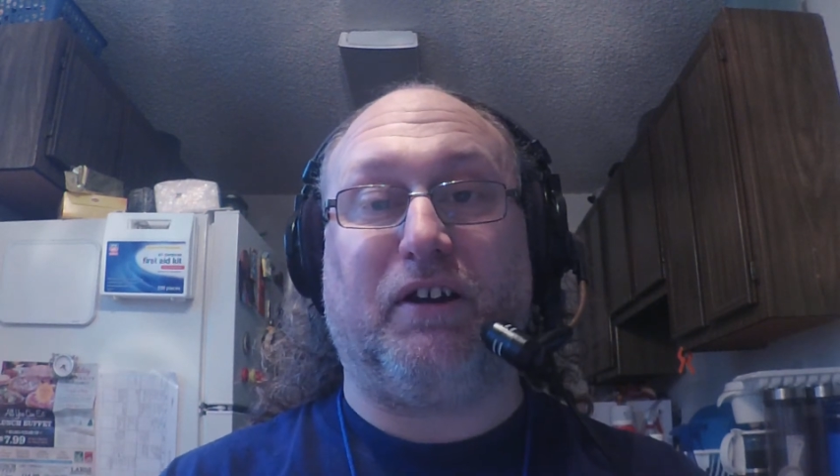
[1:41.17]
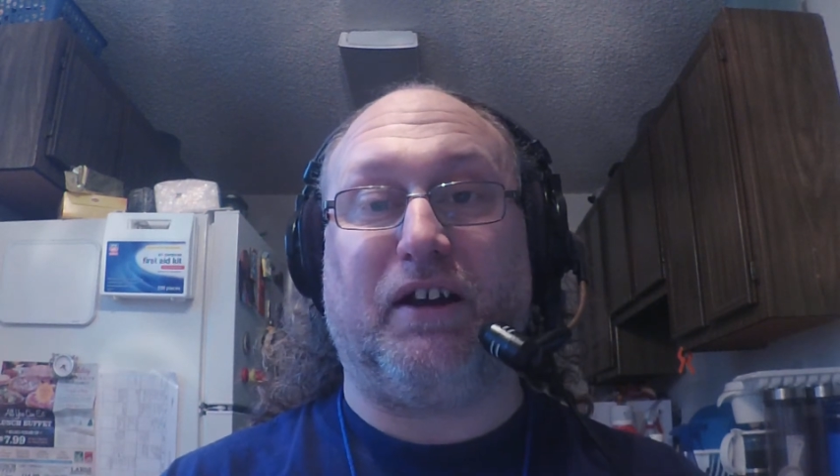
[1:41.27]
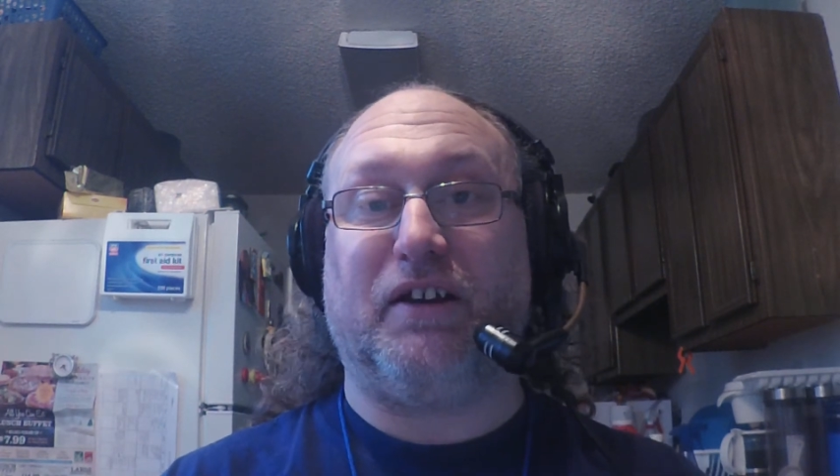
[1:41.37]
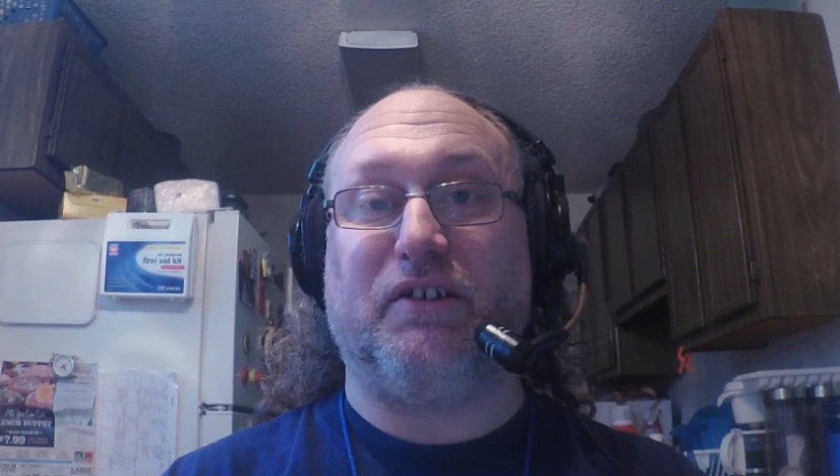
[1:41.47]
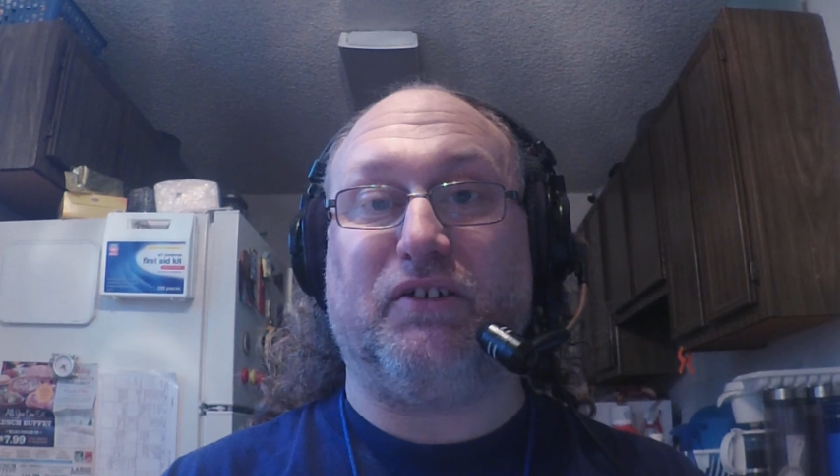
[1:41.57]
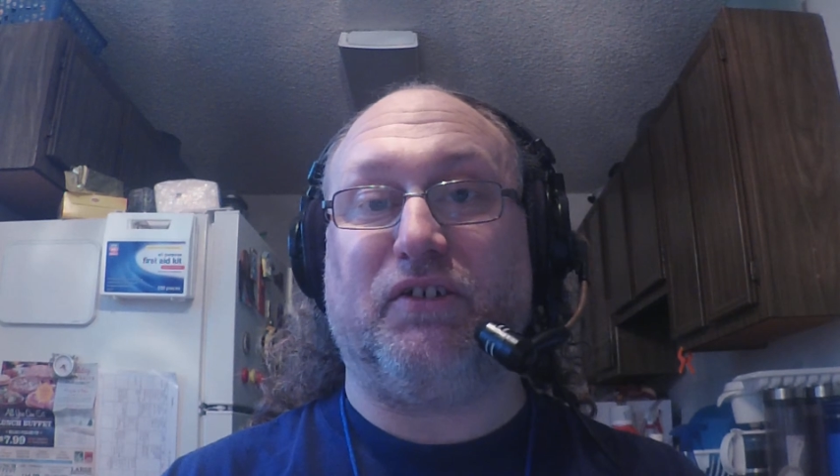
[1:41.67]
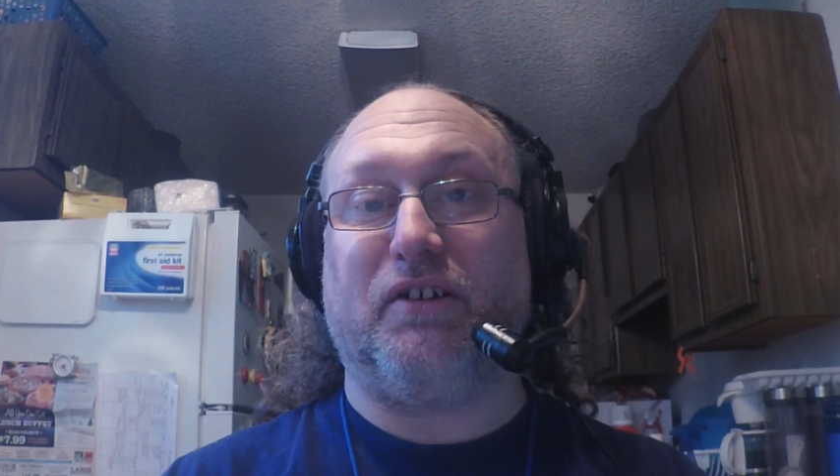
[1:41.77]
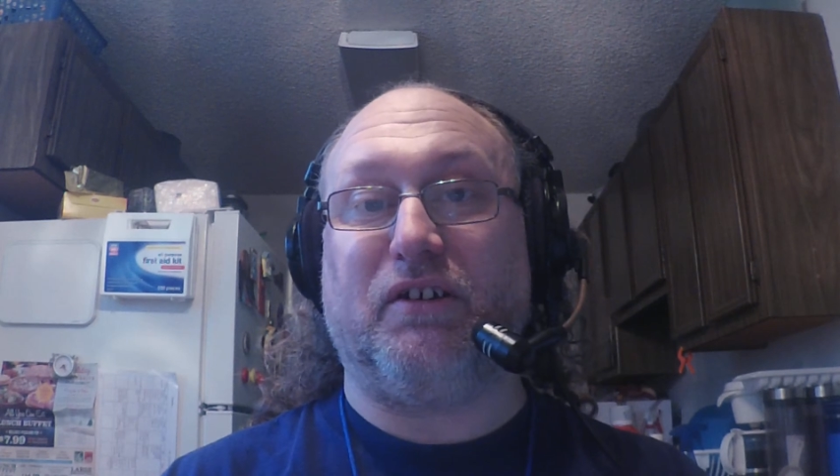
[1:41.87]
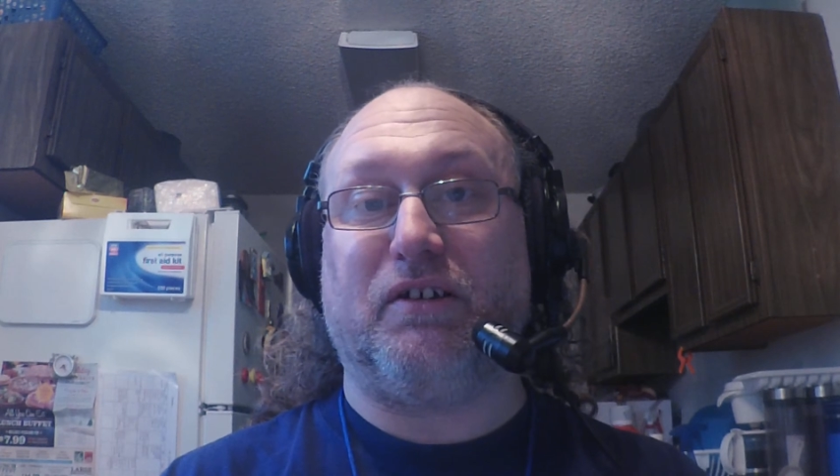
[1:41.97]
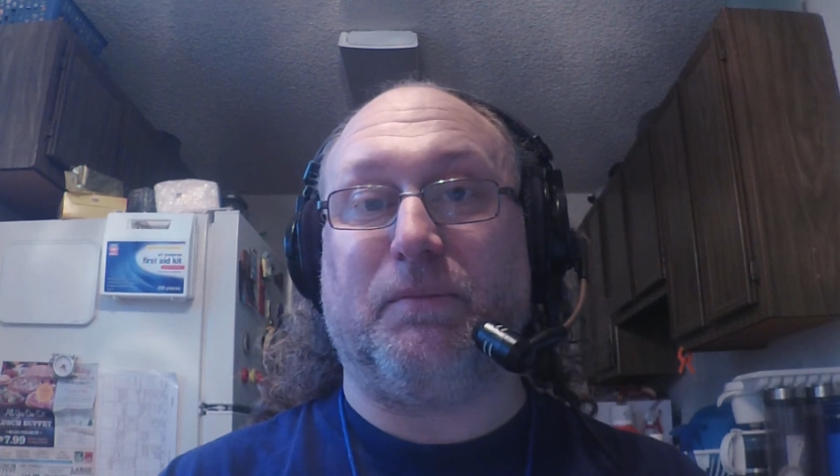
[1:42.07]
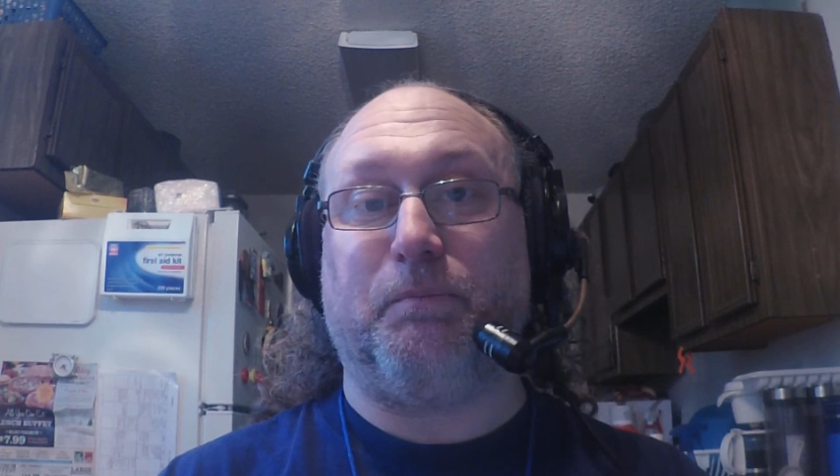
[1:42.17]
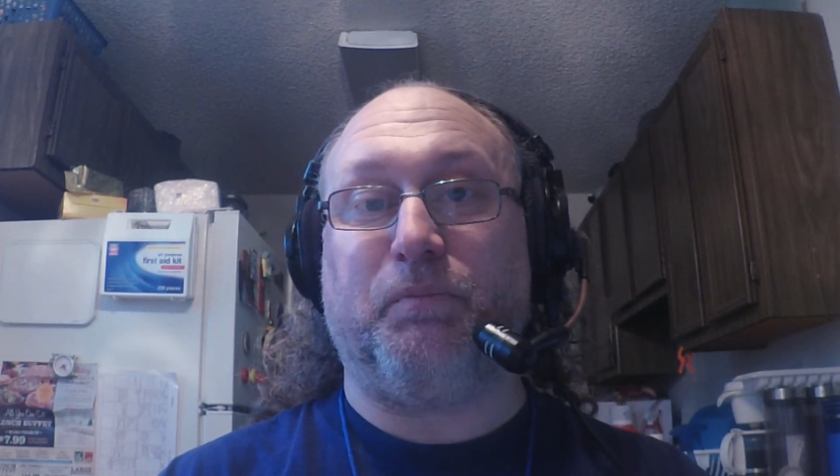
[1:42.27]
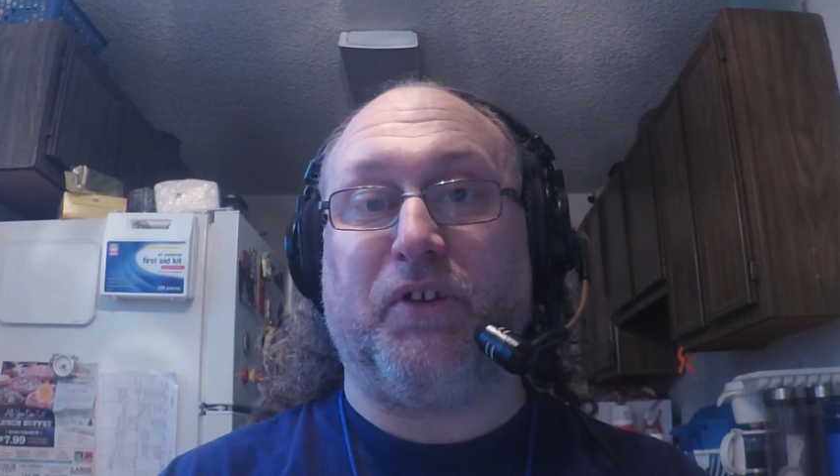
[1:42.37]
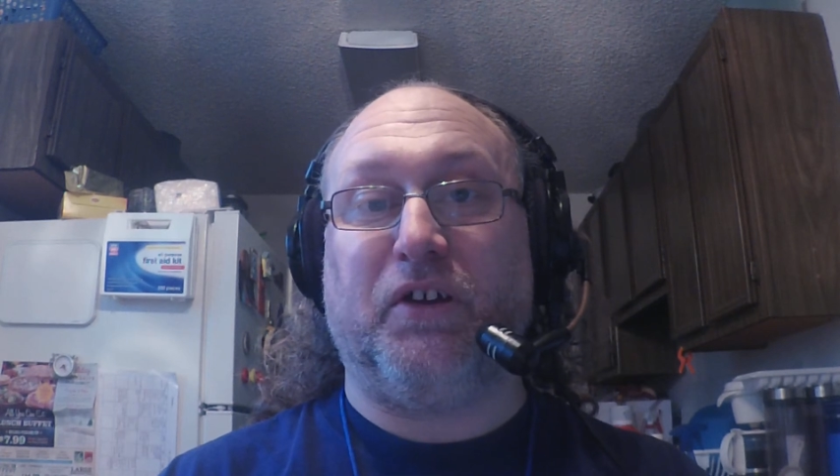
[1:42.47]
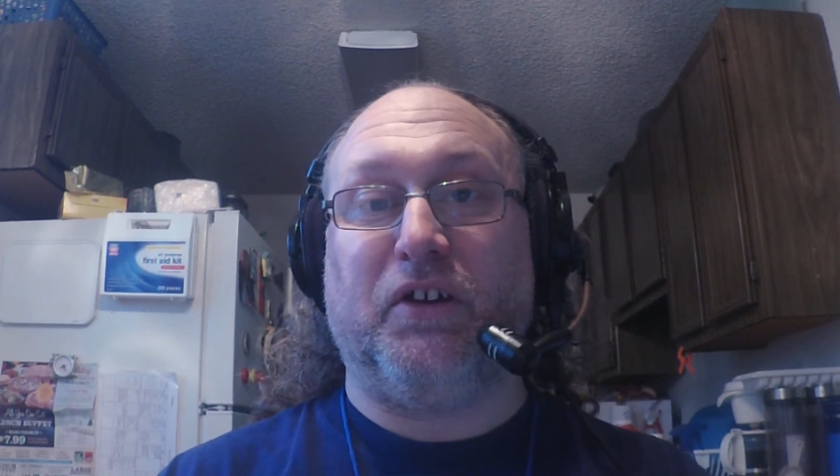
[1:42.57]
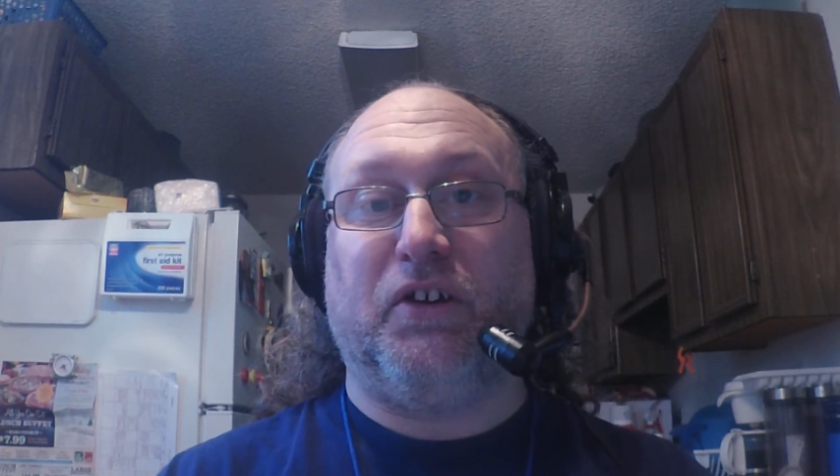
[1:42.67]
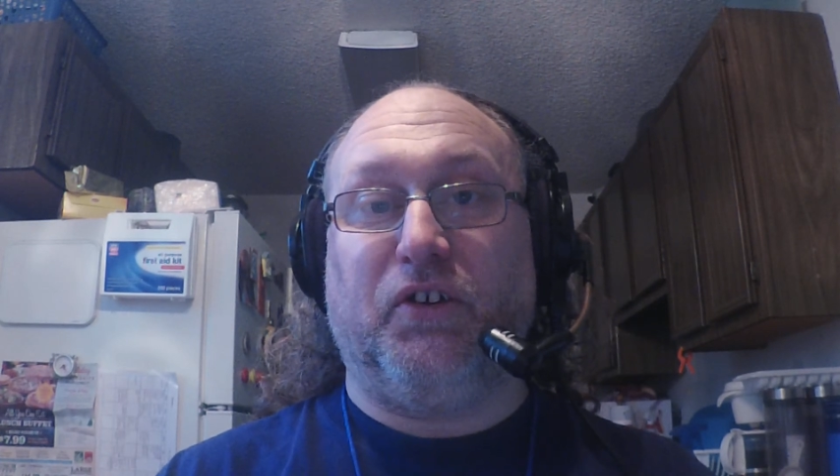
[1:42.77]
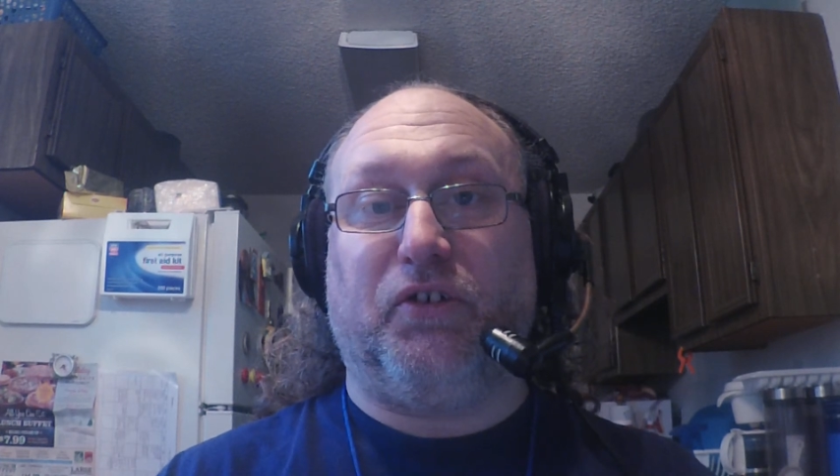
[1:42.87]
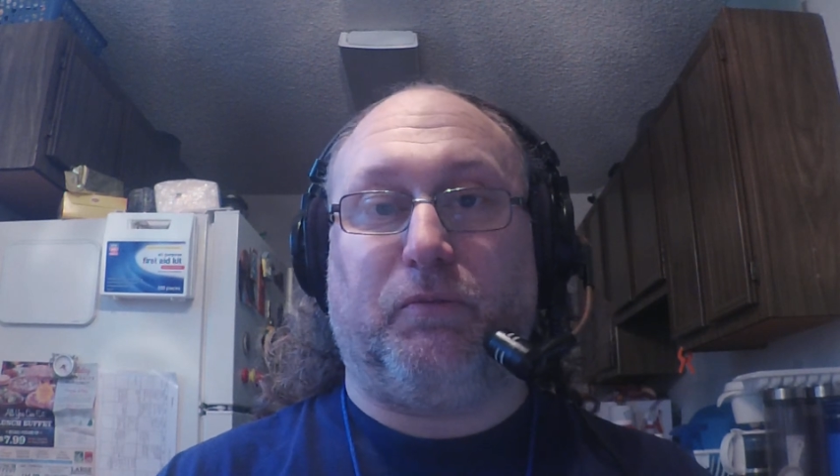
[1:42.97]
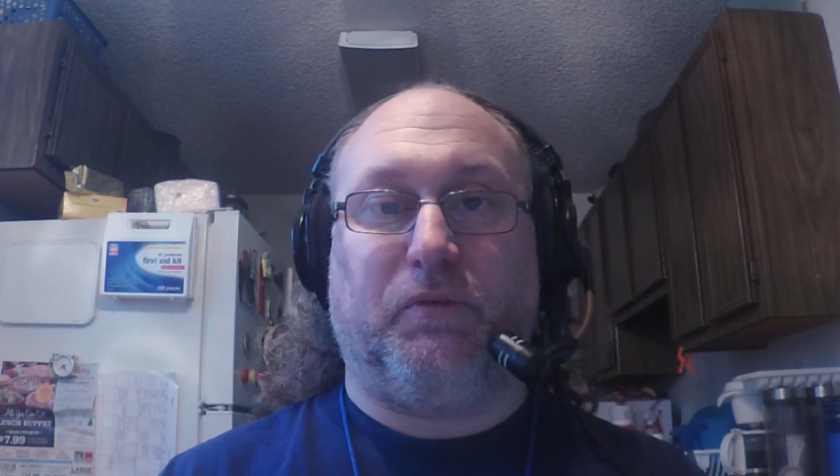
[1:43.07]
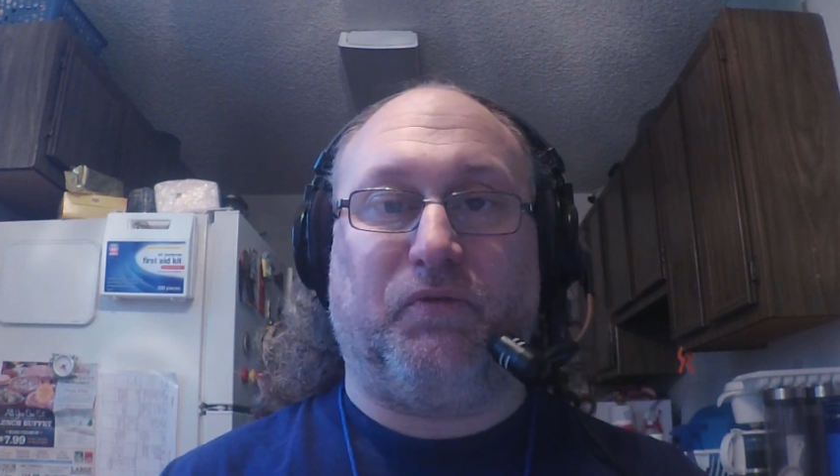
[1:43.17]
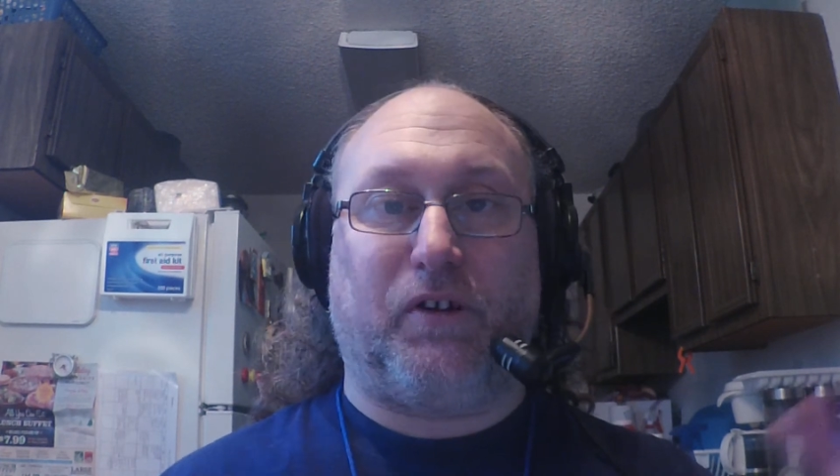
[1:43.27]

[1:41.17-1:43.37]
It has um, some of the